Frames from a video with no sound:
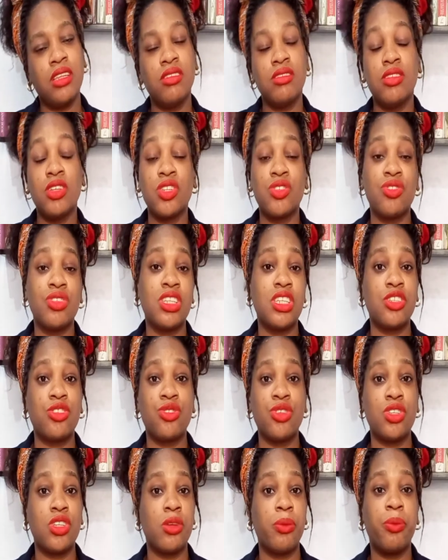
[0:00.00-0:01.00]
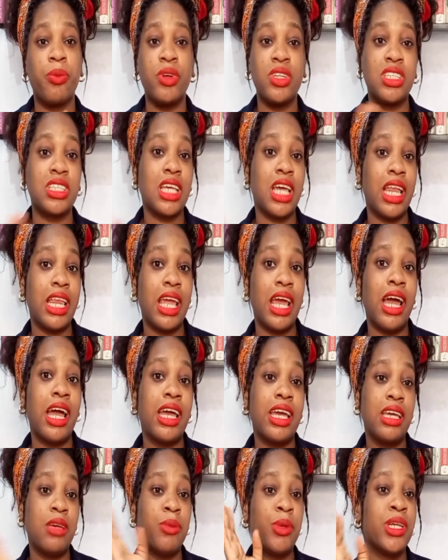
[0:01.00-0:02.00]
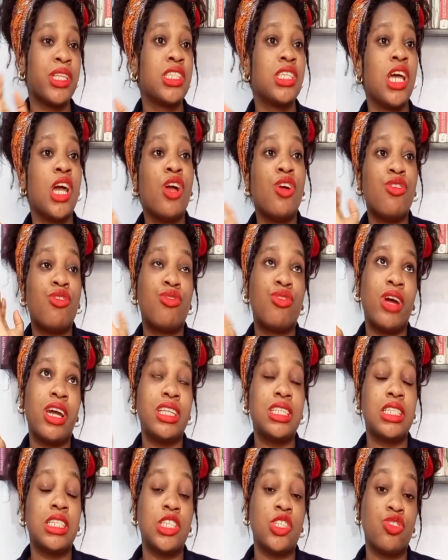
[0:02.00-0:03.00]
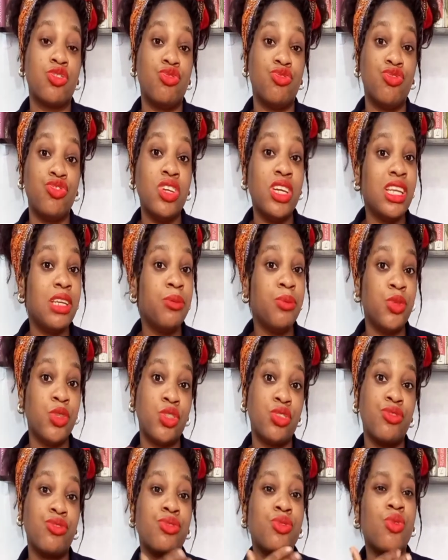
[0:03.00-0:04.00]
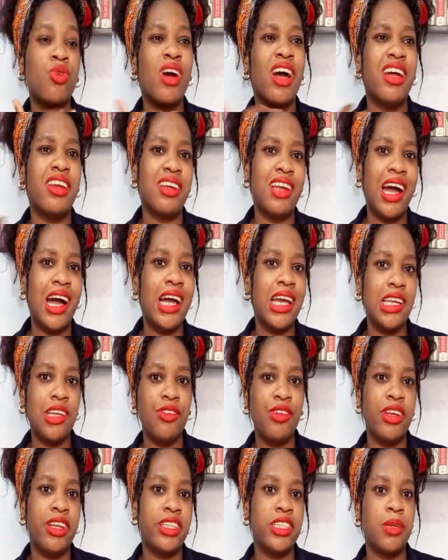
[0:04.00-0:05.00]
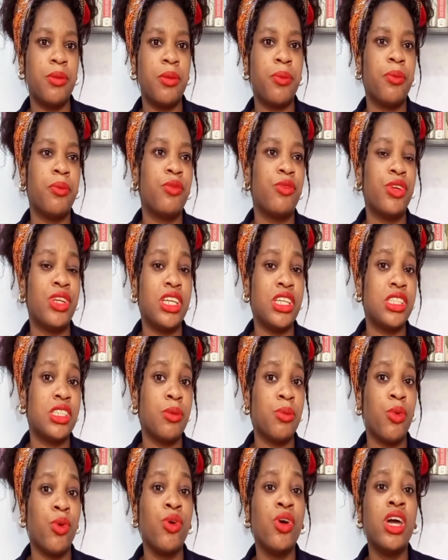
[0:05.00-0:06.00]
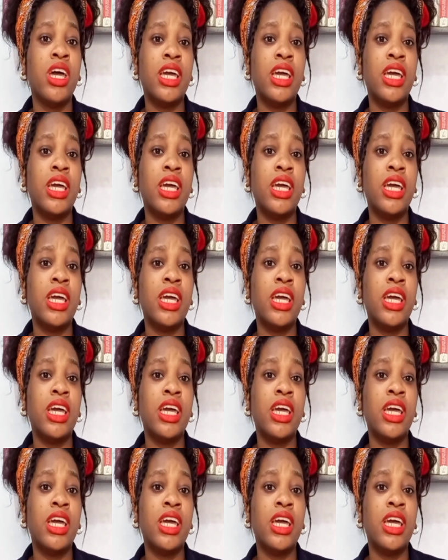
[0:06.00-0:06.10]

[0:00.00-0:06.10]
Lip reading: Just really straight to the point. Talia Hibbert's writing is really beautiful and highly relatable.